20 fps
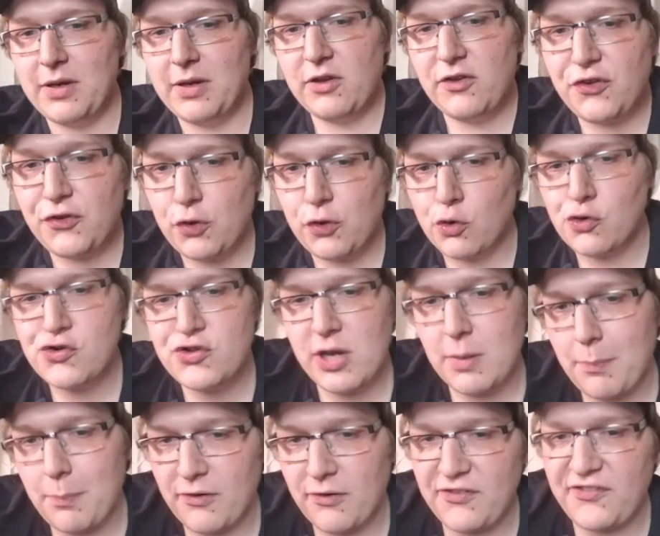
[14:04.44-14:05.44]
from an
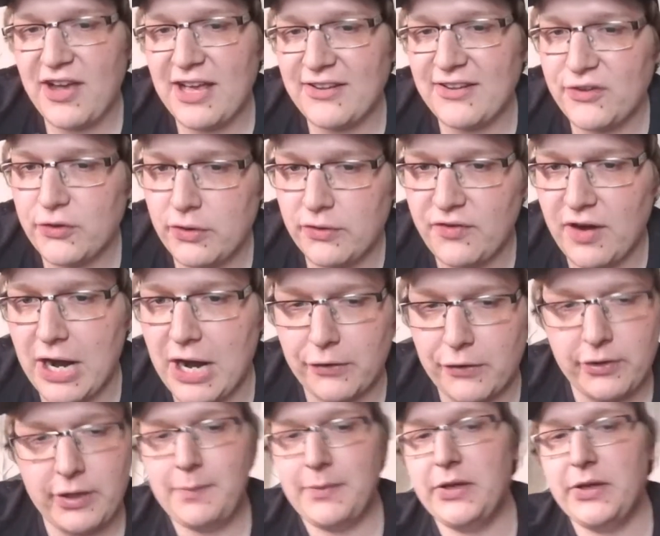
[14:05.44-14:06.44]
associate professor of
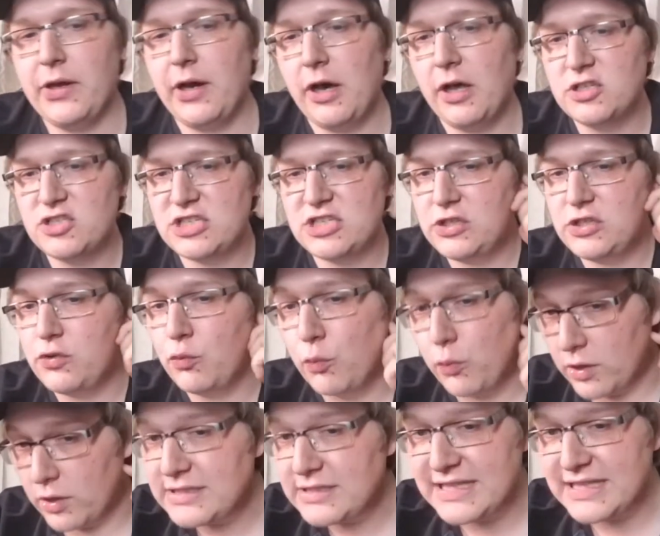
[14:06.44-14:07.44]
viral immunology
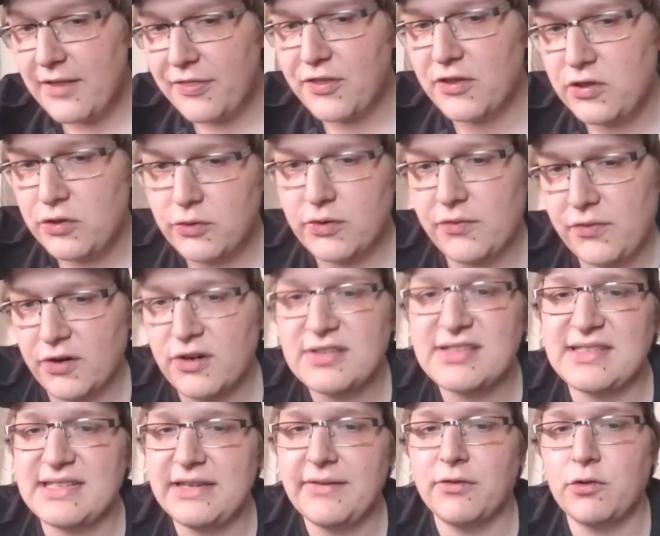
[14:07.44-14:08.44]
who works at the
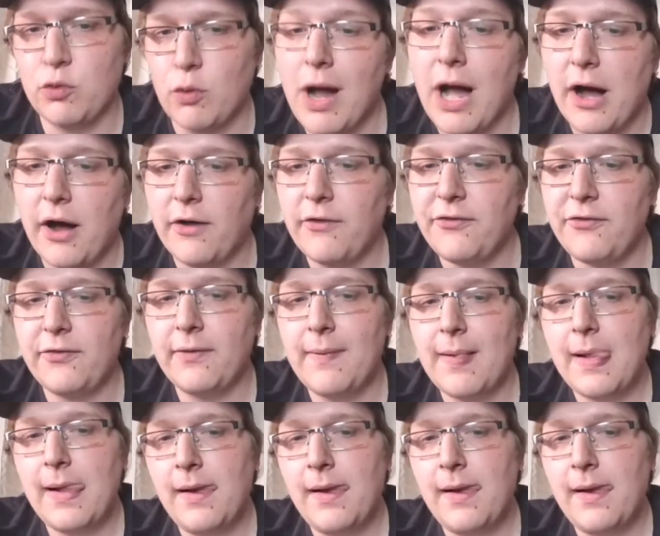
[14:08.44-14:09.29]
University of Guelph.